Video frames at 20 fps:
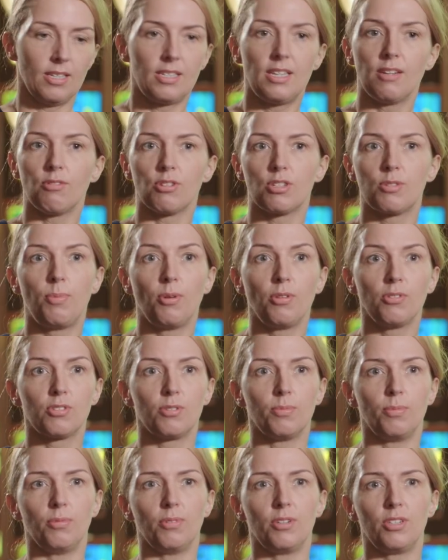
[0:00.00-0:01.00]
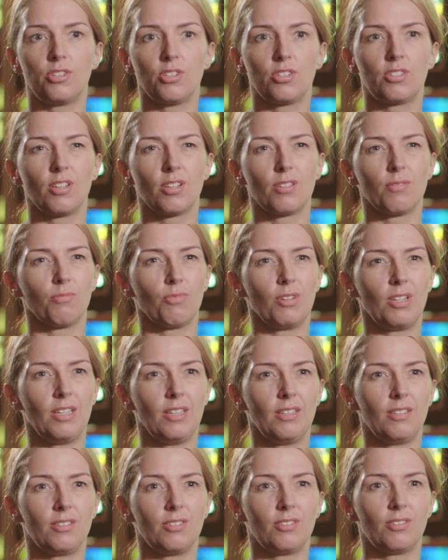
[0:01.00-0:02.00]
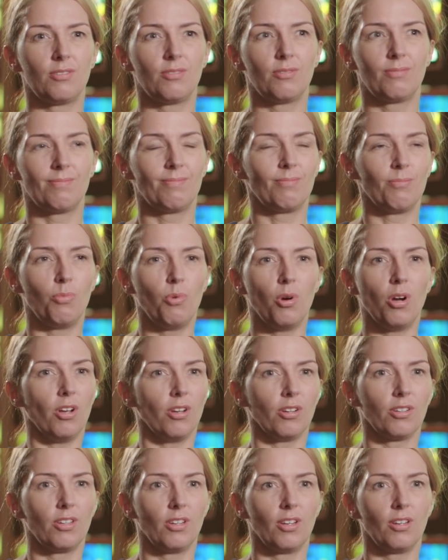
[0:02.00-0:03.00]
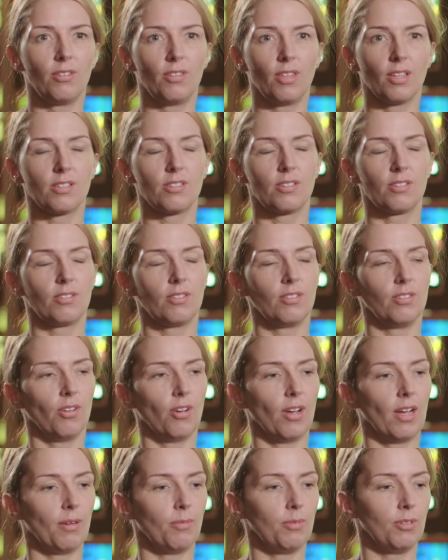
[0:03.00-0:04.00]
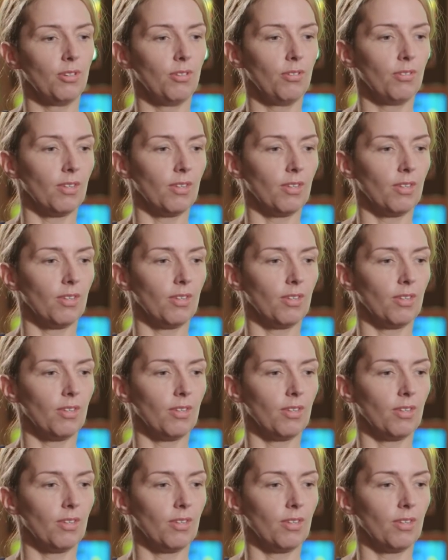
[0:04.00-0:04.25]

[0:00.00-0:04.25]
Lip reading: It's irresponsible, and it just doesn't really work. That's not how we do